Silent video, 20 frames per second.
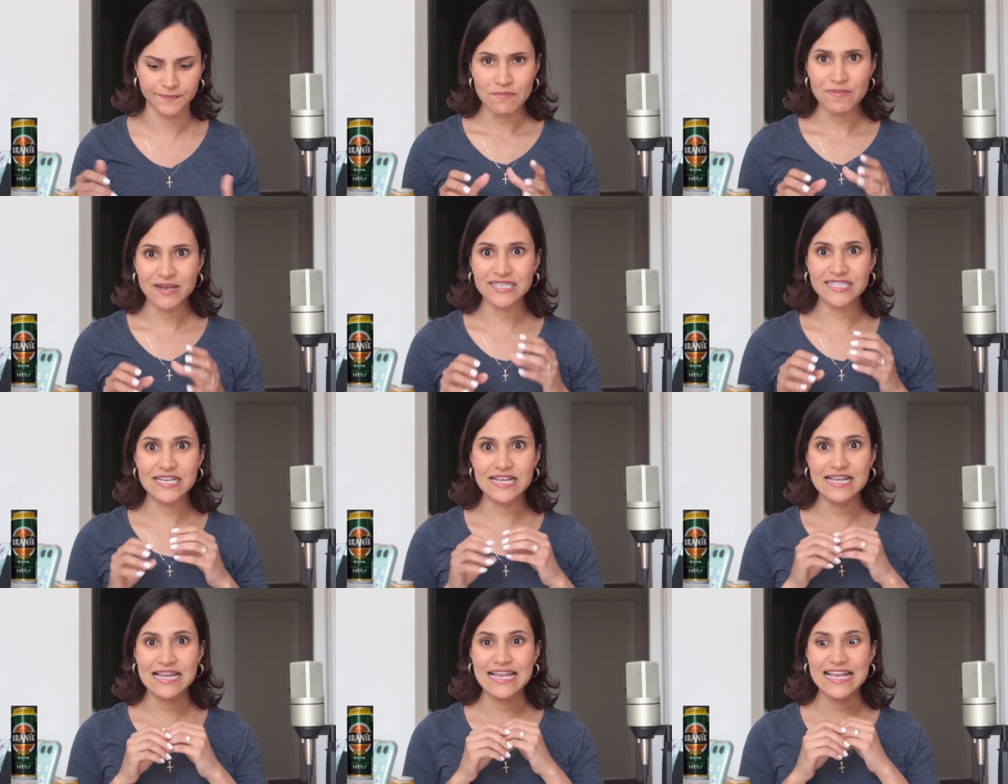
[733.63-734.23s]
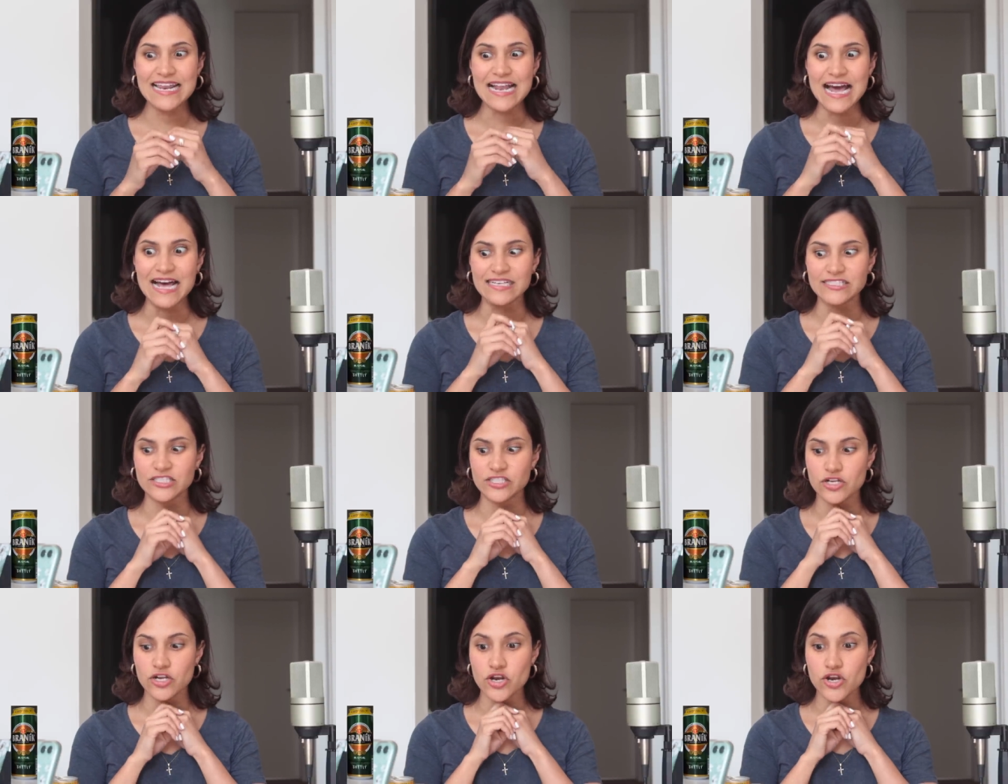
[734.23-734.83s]
But it
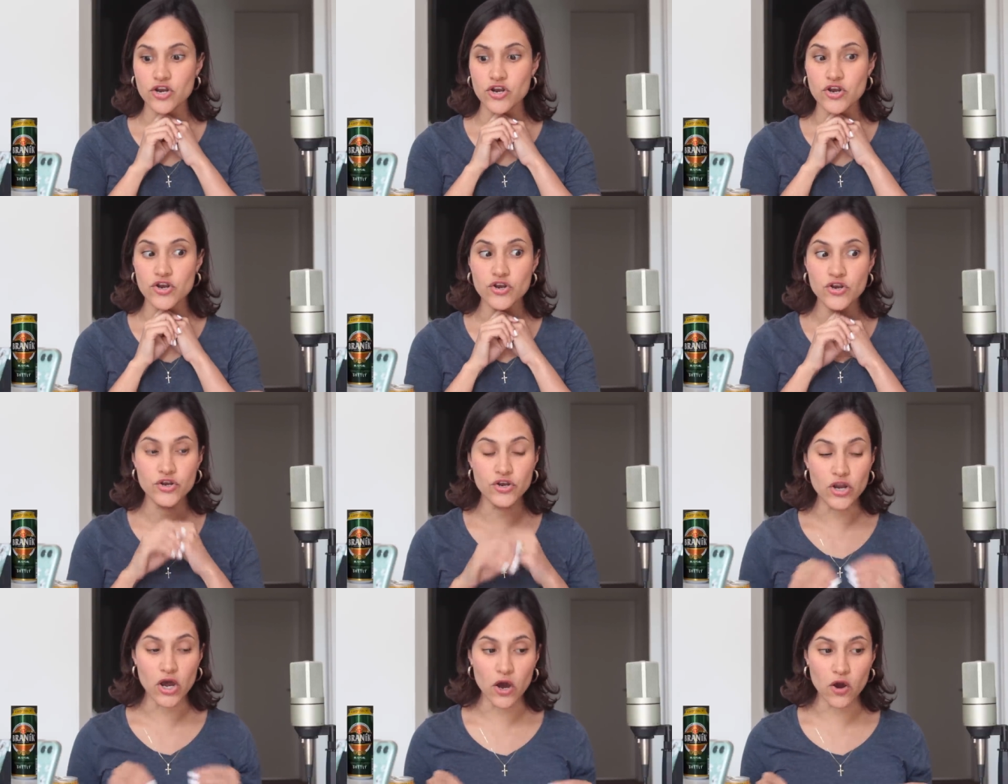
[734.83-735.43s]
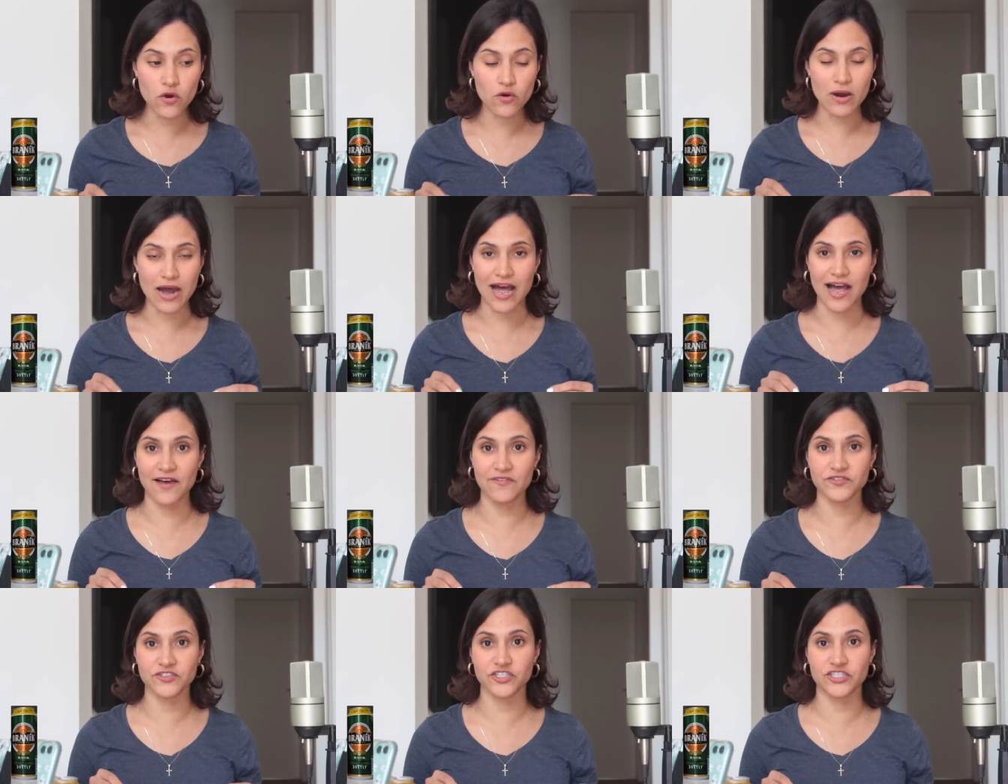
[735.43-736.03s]
has no
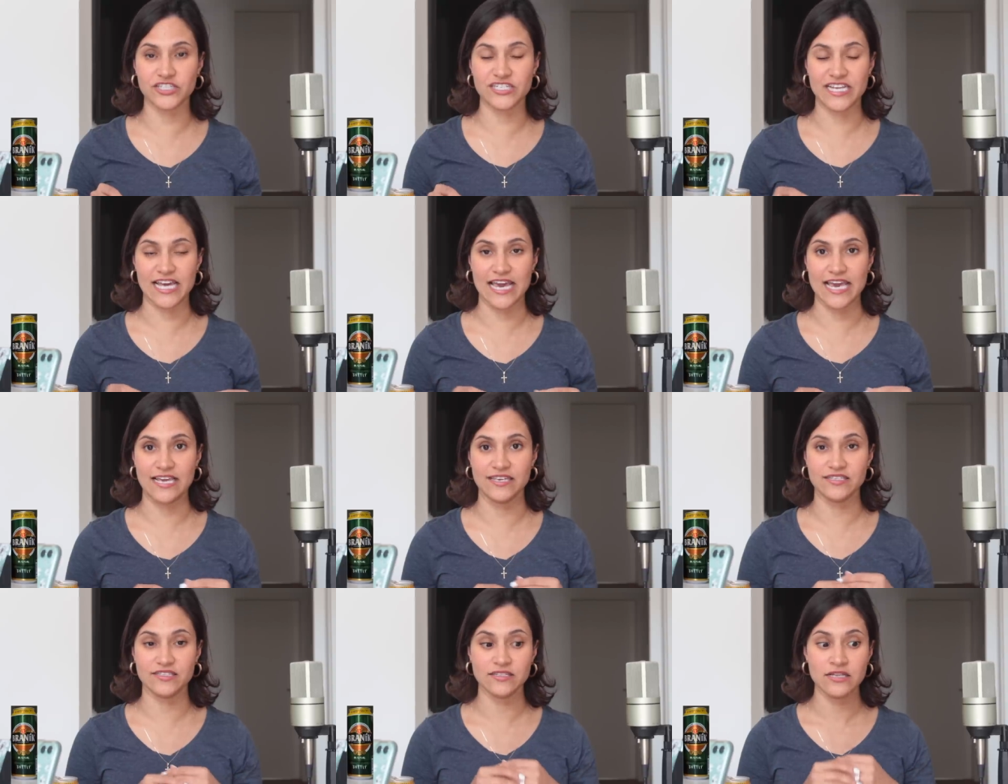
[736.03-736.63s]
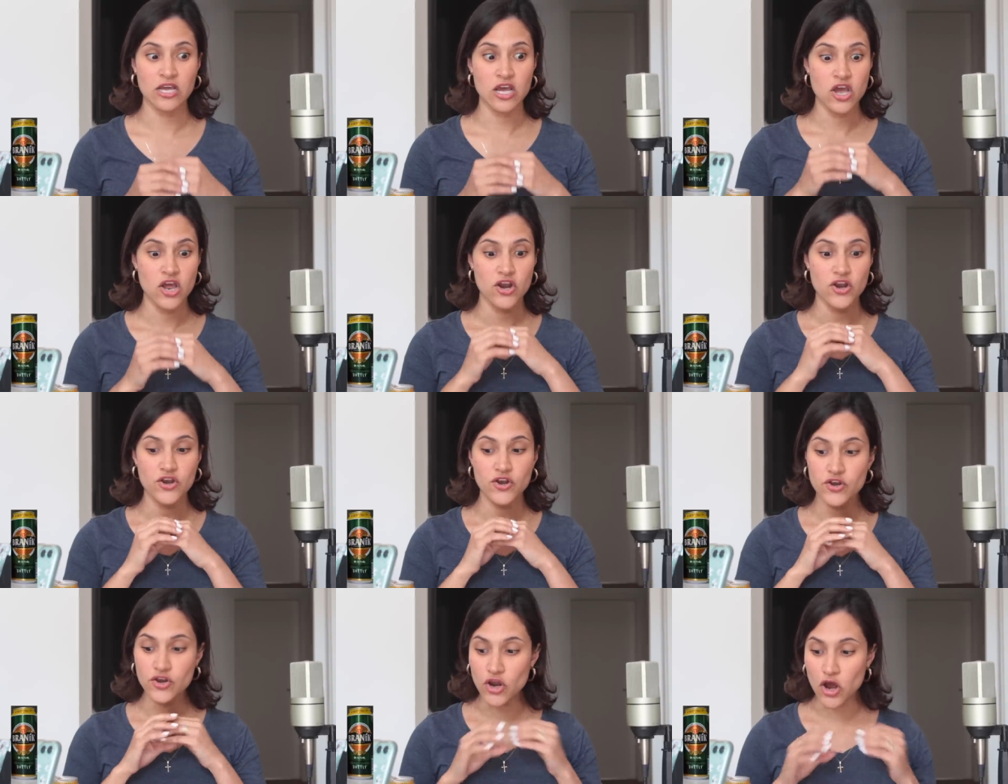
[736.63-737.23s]
aftertaste,
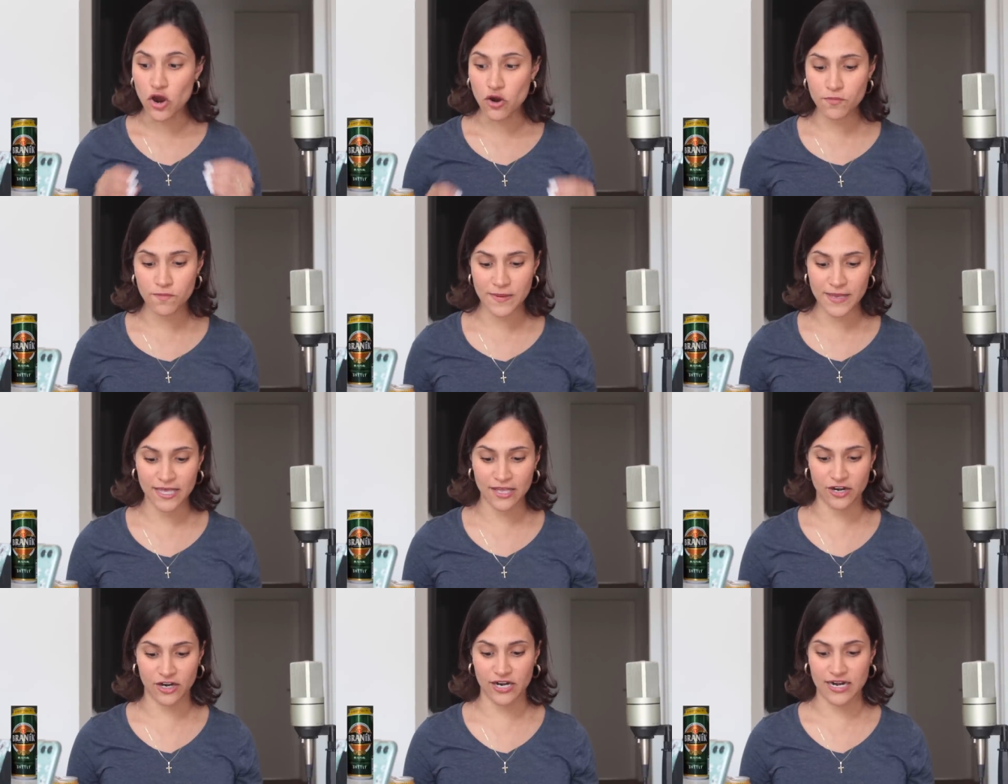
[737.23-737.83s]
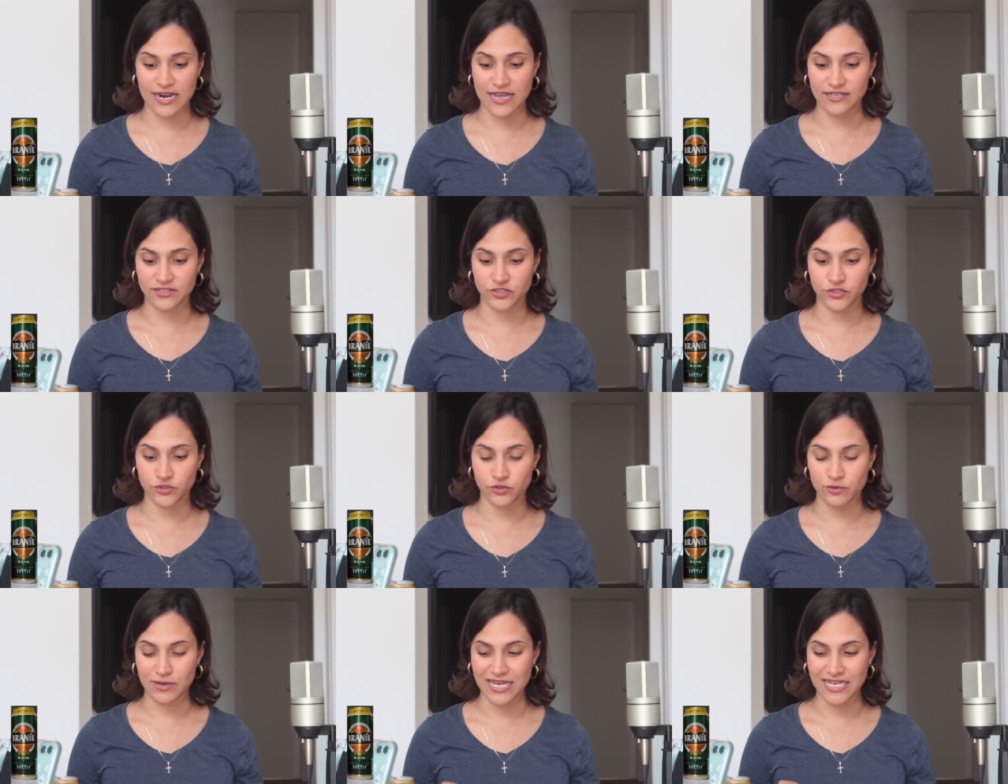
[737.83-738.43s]
no
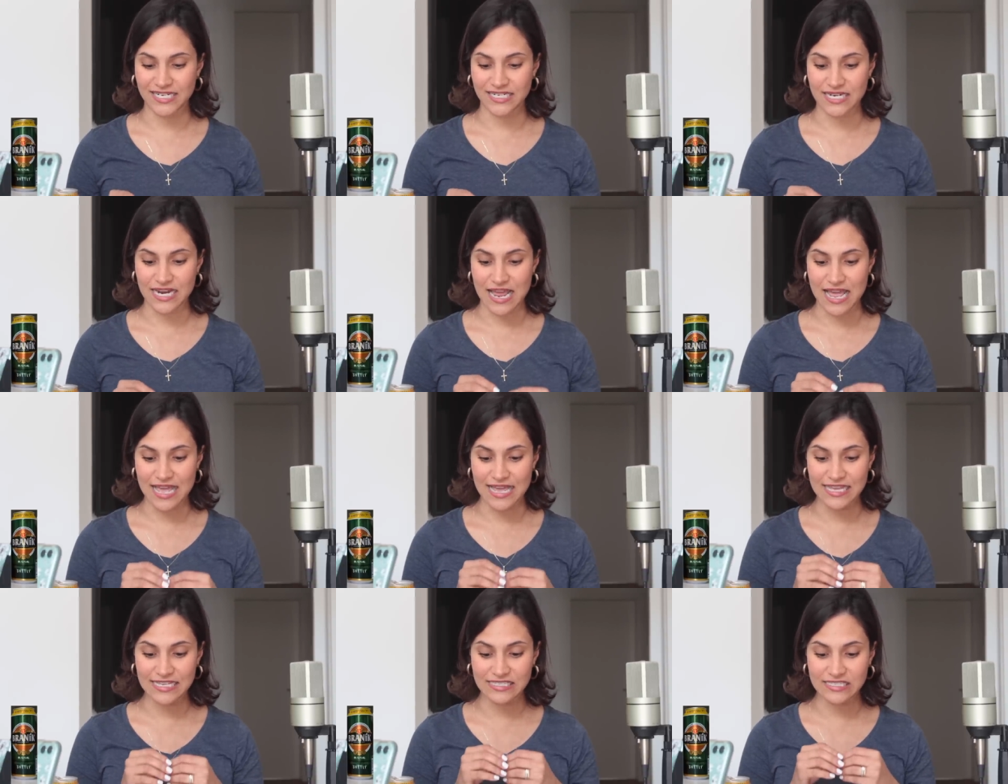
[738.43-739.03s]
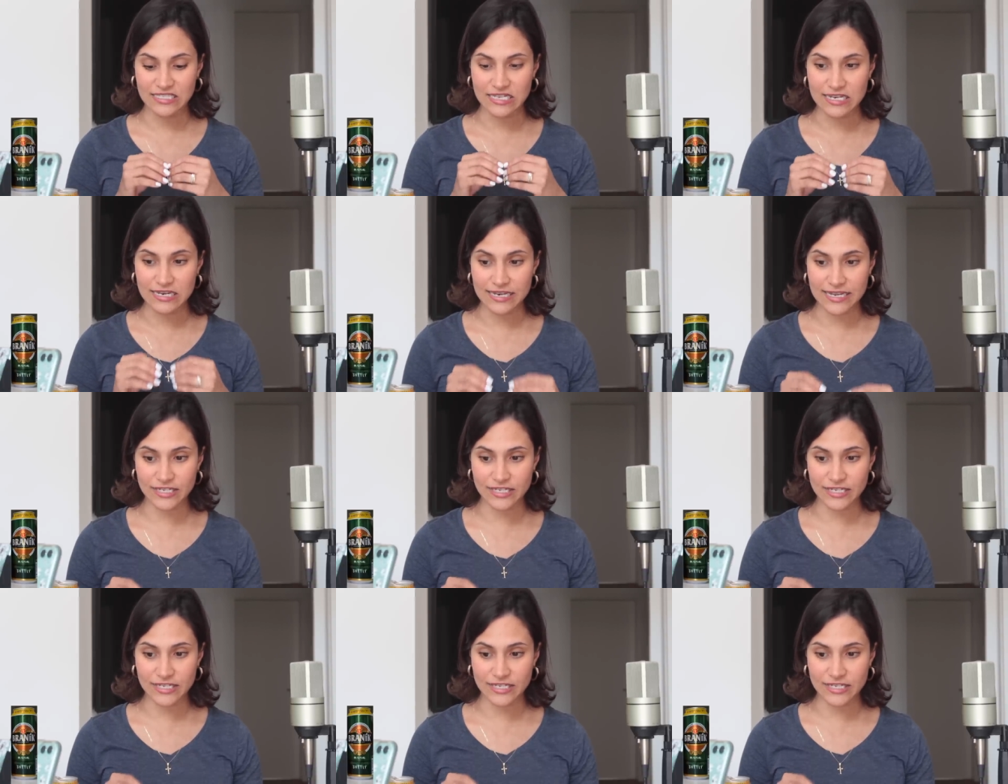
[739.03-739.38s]
bitterness to it. It's